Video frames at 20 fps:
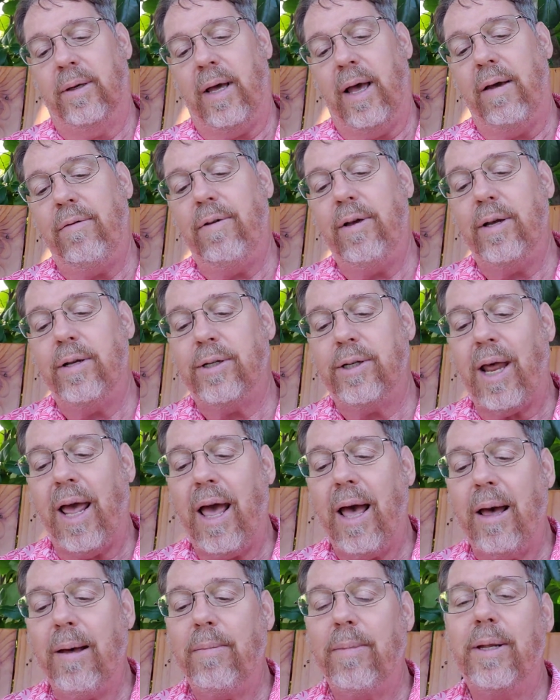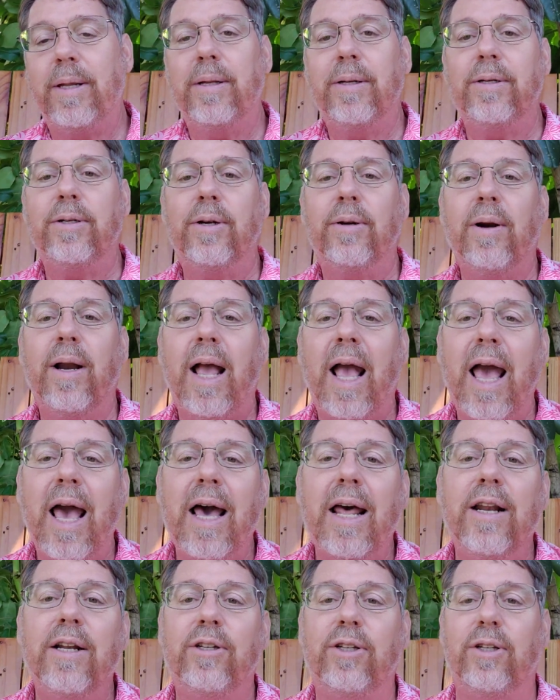Have you examined your
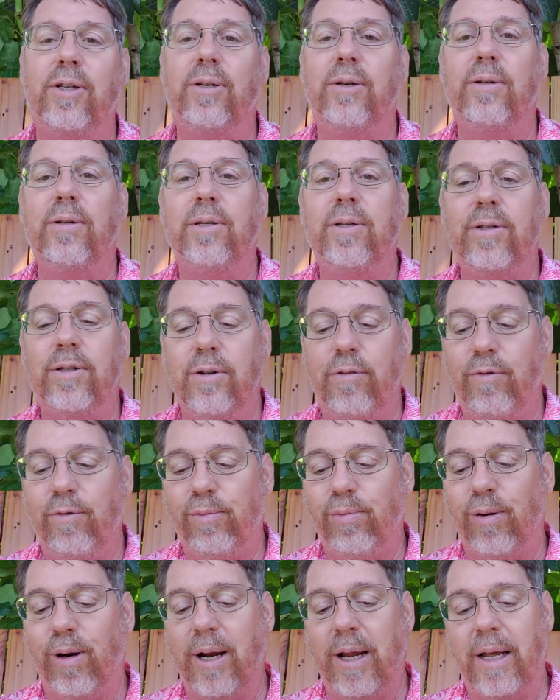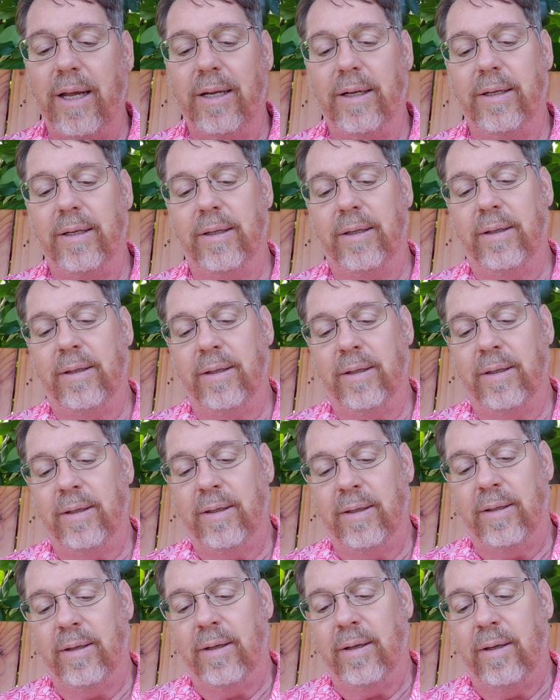attitude as you've prayed?
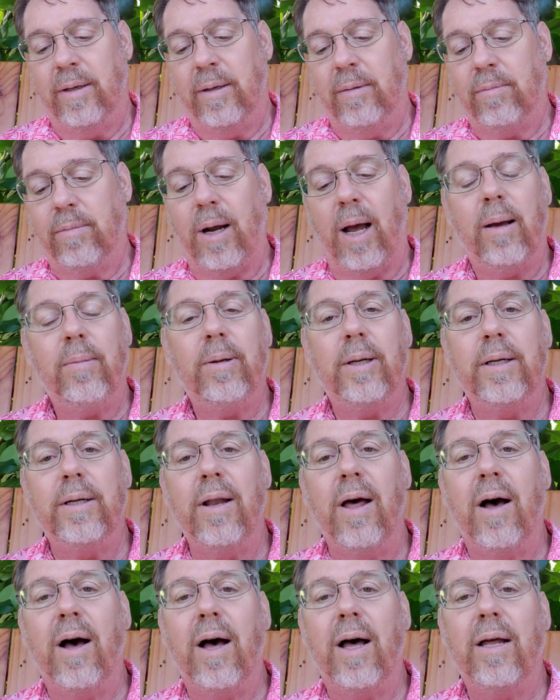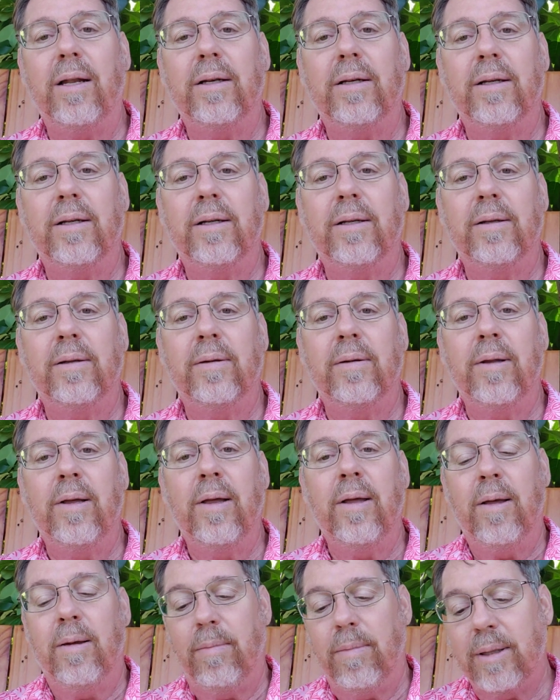Probably not,
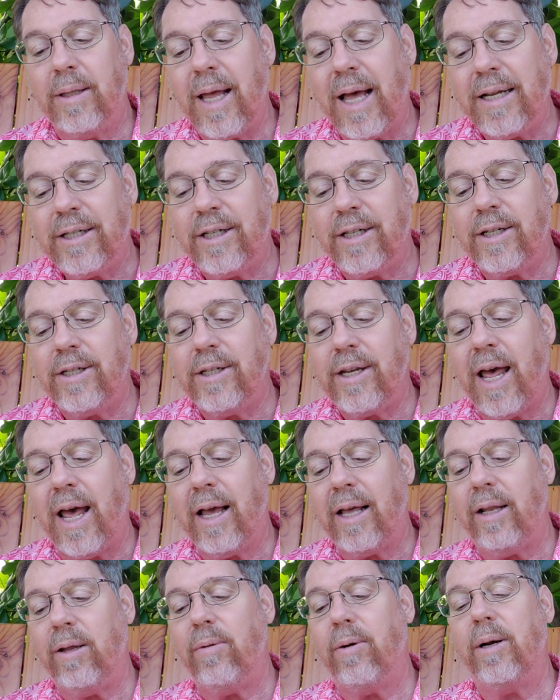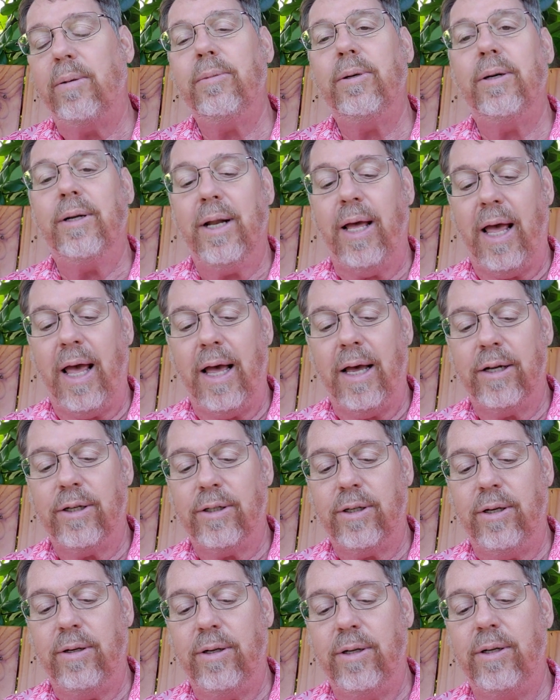but that's exactly what I'm going to
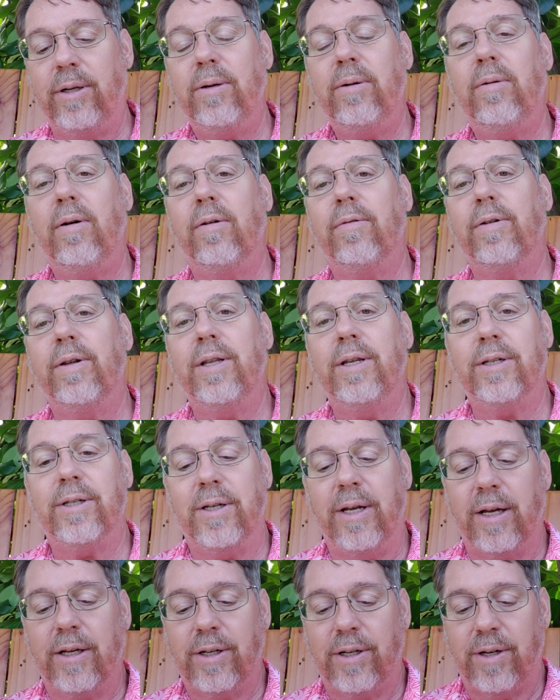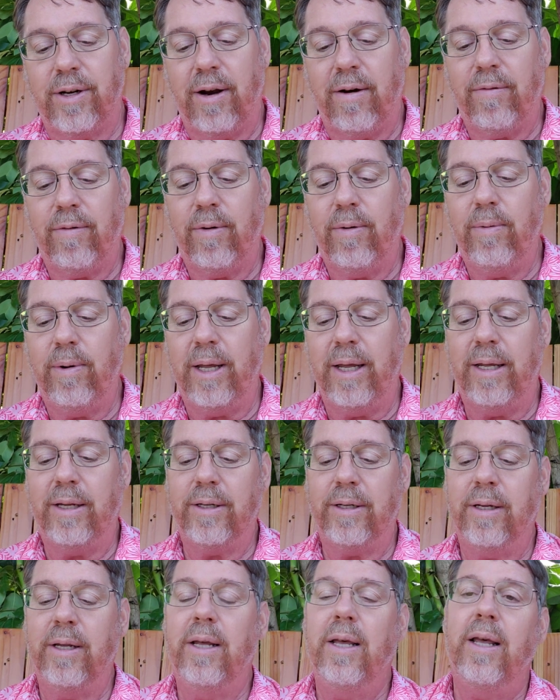ask you to do over these next several
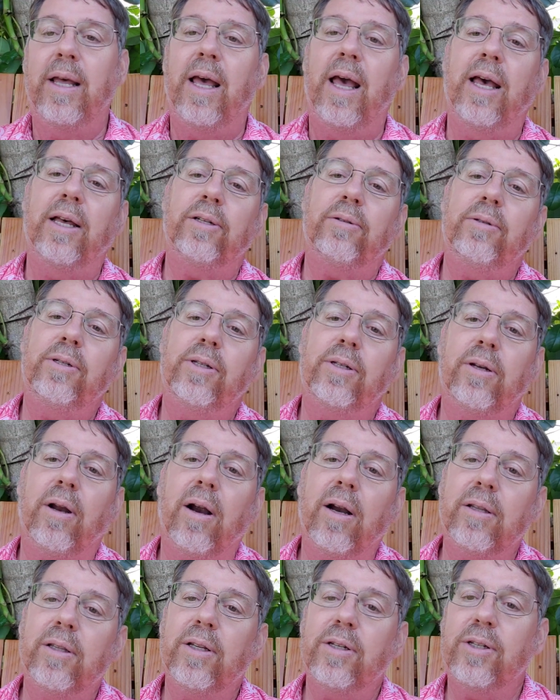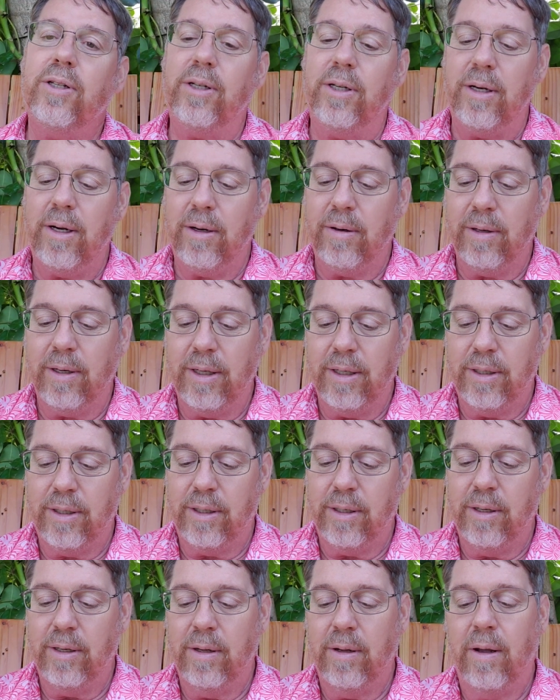weeks as we start this
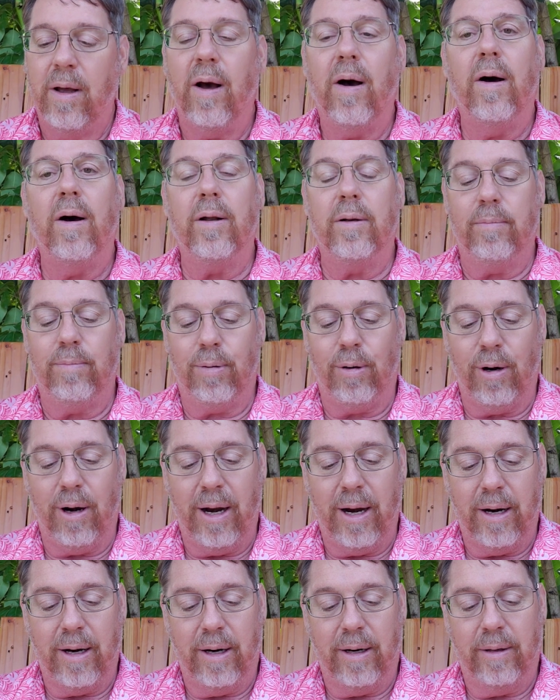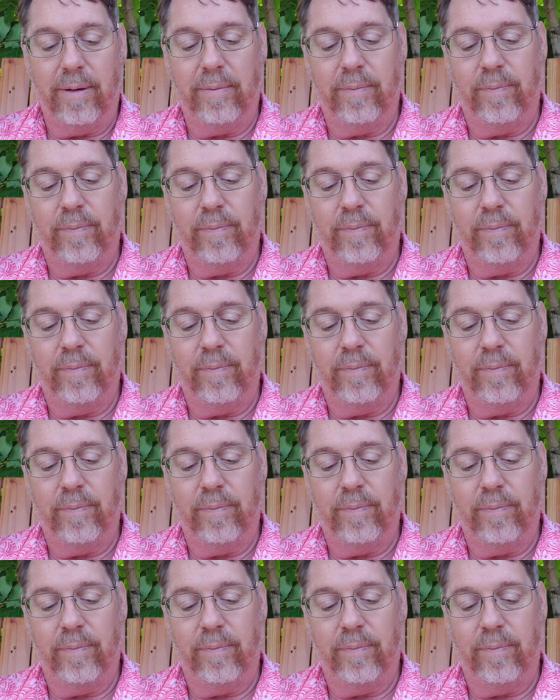series on prayer.